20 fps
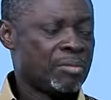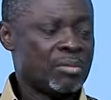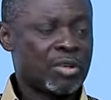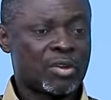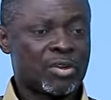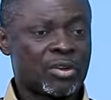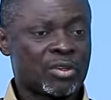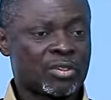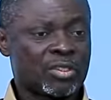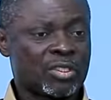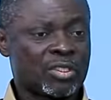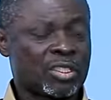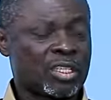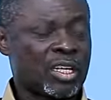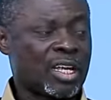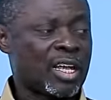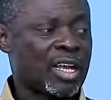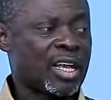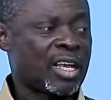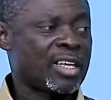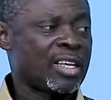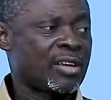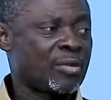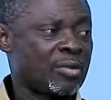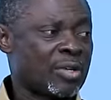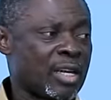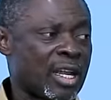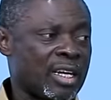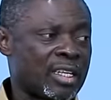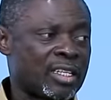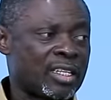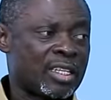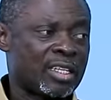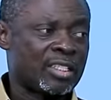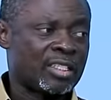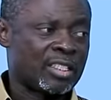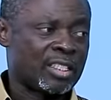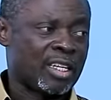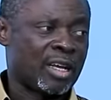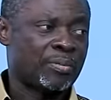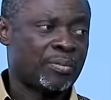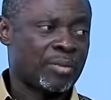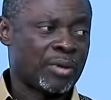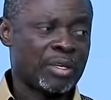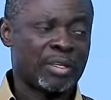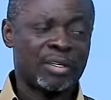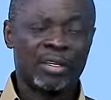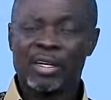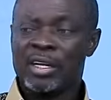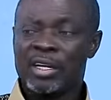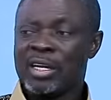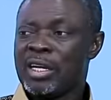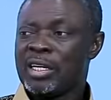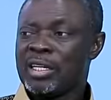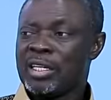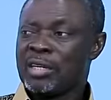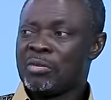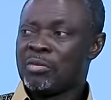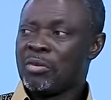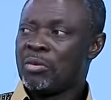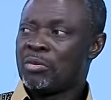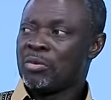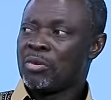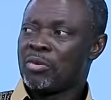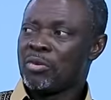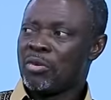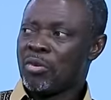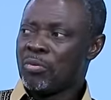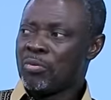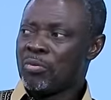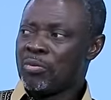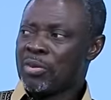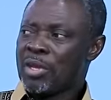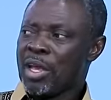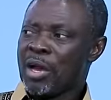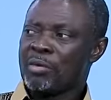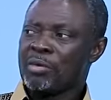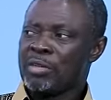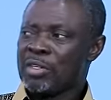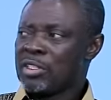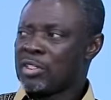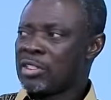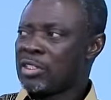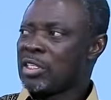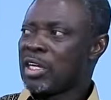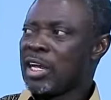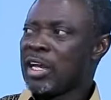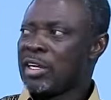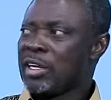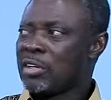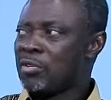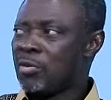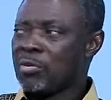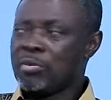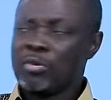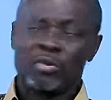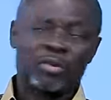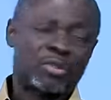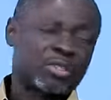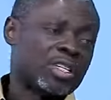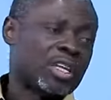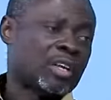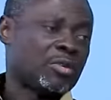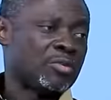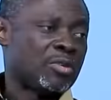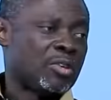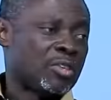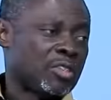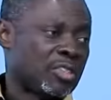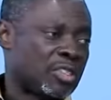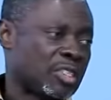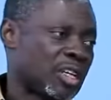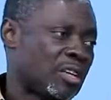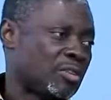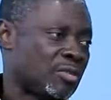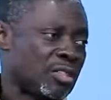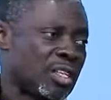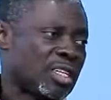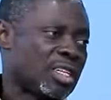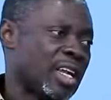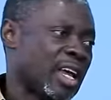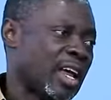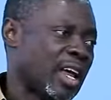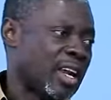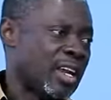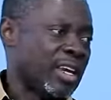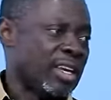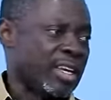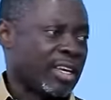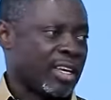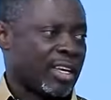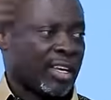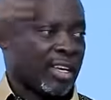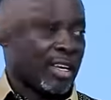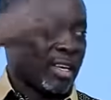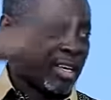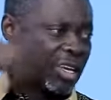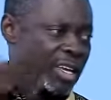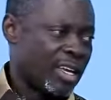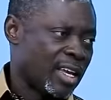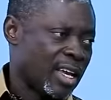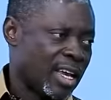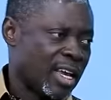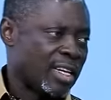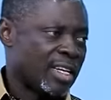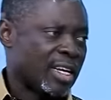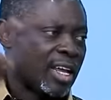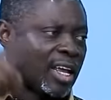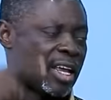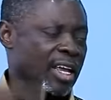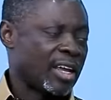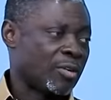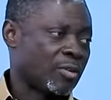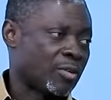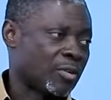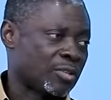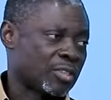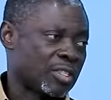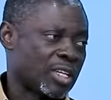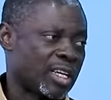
because they say, and you won't unleash your pain. Nimum will be our only share, and you will be co share with share, not a link, and echoes